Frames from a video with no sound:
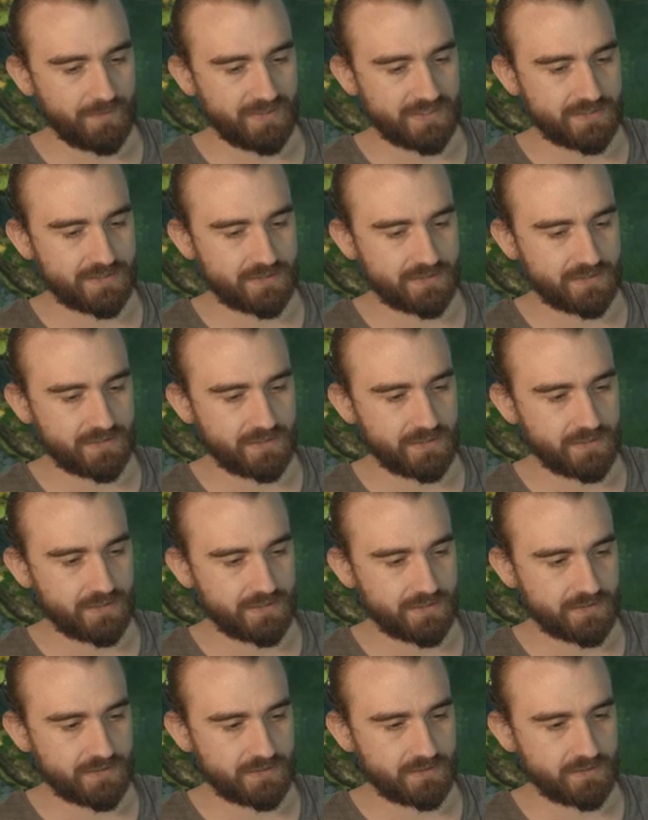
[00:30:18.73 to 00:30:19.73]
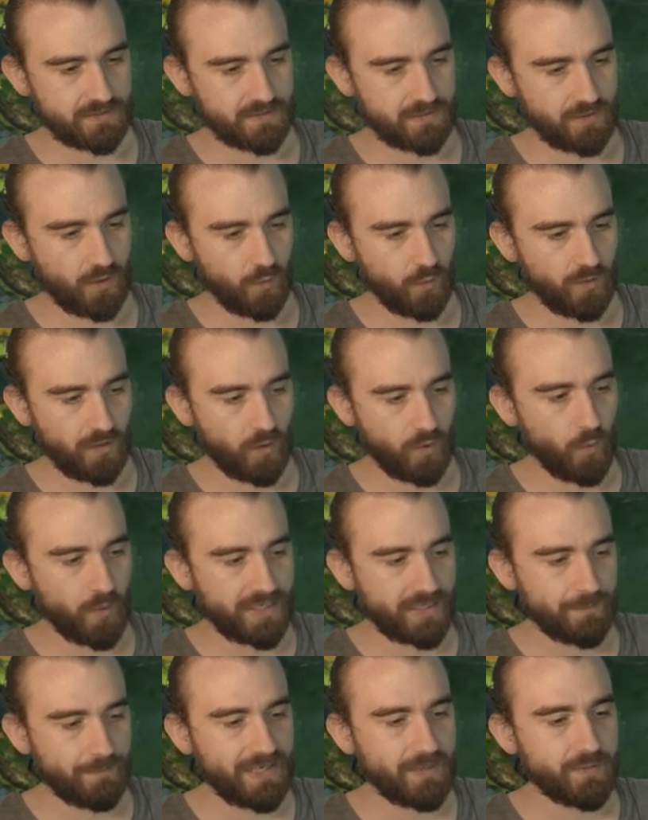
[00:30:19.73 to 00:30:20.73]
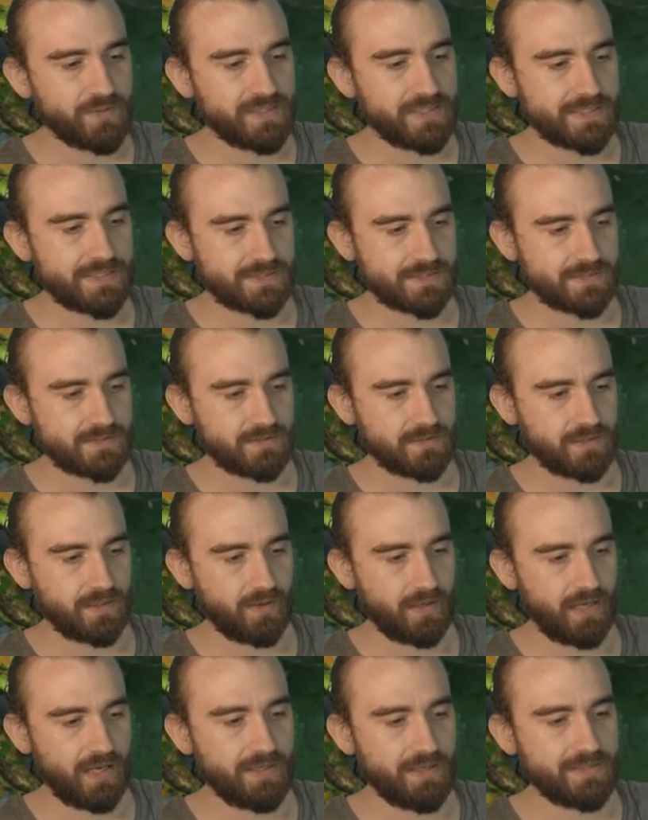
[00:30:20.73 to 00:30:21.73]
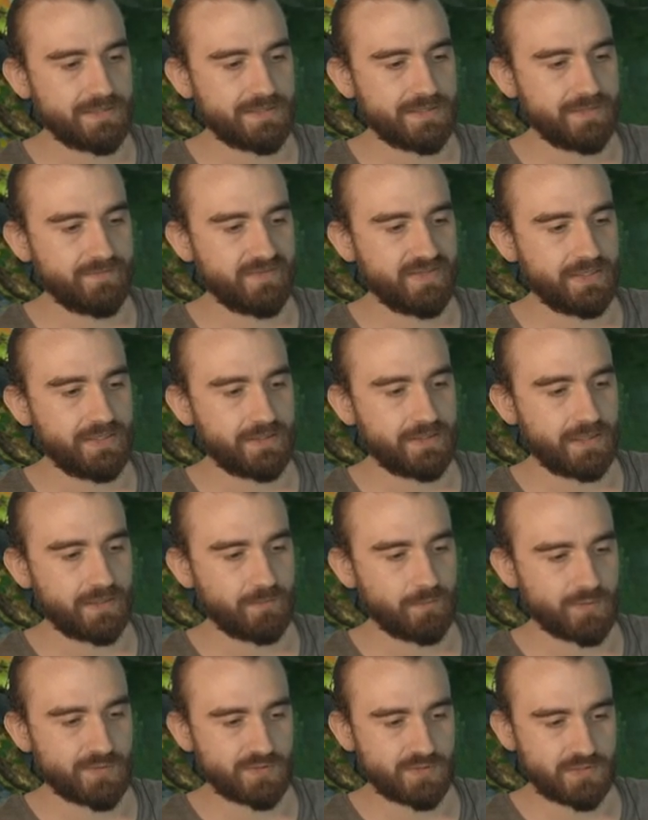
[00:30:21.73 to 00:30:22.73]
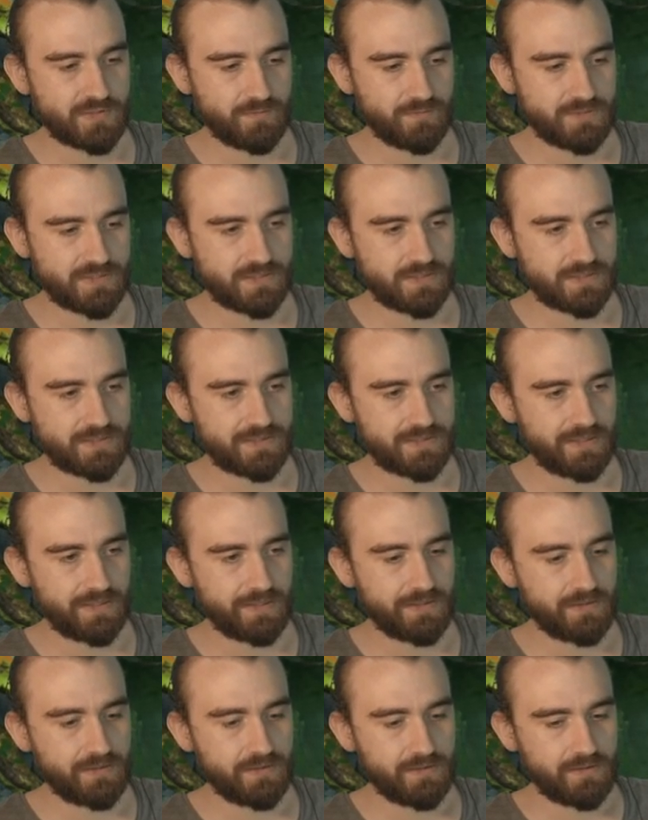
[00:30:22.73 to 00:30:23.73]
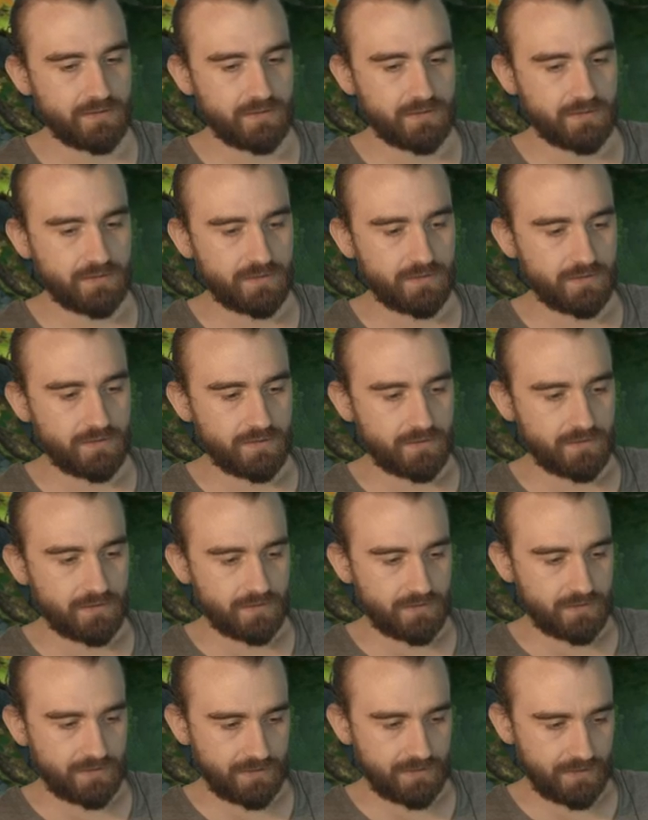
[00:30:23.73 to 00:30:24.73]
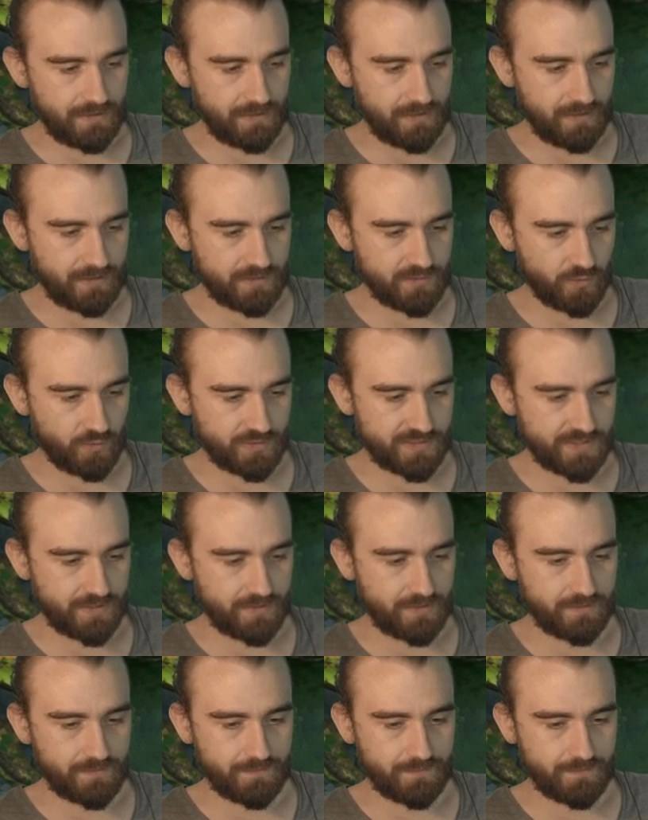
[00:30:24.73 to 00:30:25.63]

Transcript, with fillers: Such thing. Oh, oh, I can play with this. I, I didn't even need that. I was just lying. Uh, Droxet.